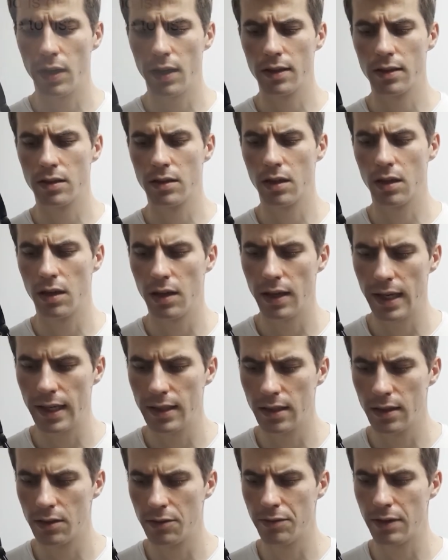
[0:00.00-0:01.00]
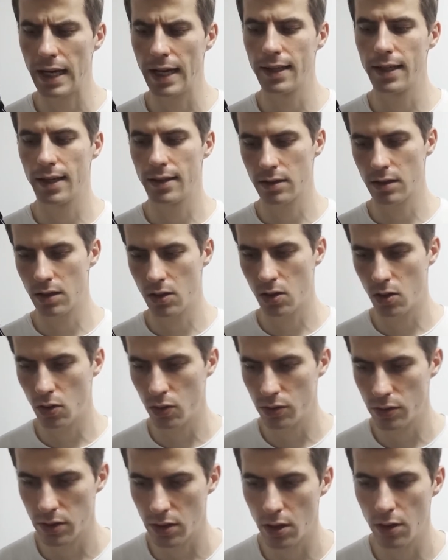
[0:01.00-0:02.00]
It was identified as
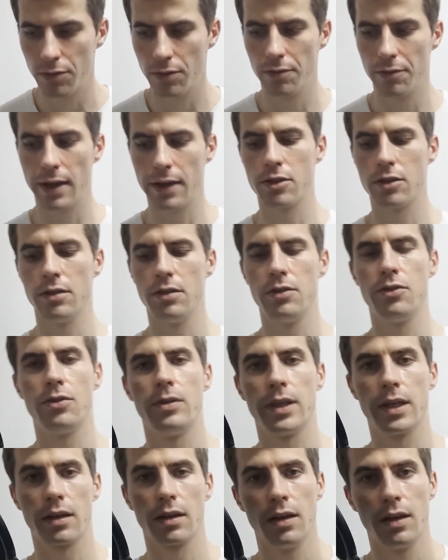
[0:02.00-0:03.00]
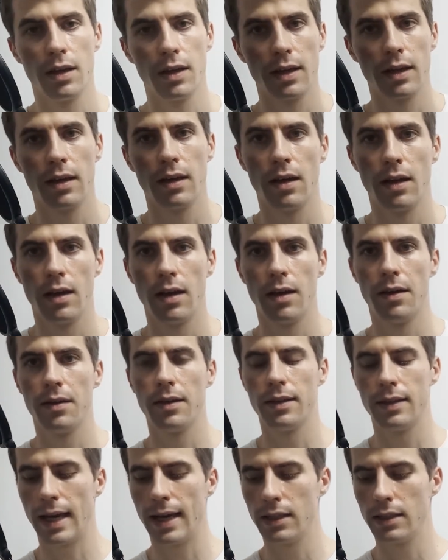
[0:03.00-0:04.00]
a cause of infection during
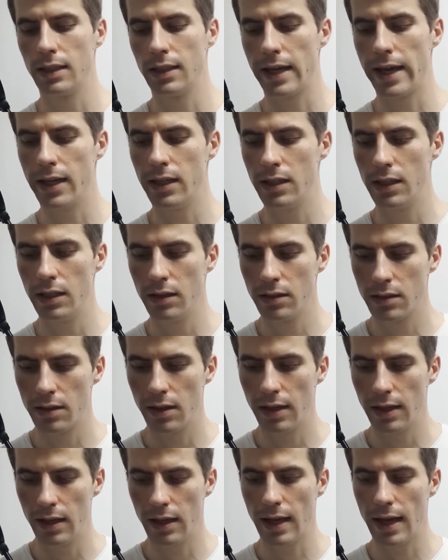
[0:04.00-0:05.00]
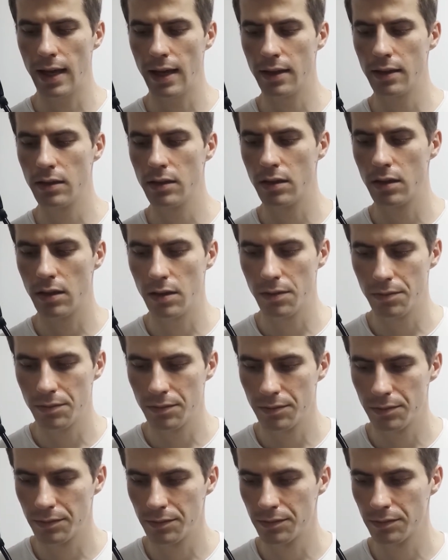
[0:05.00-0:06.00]
1980s,
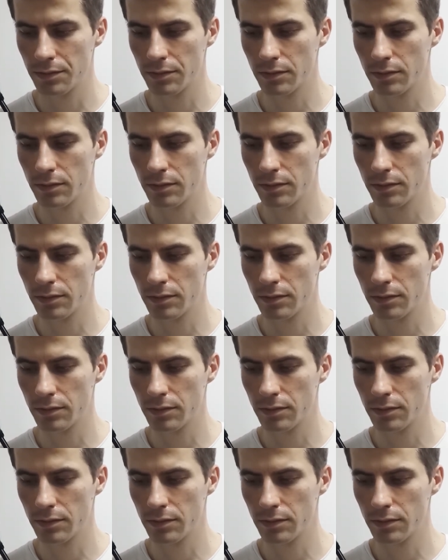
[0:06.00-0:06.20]
and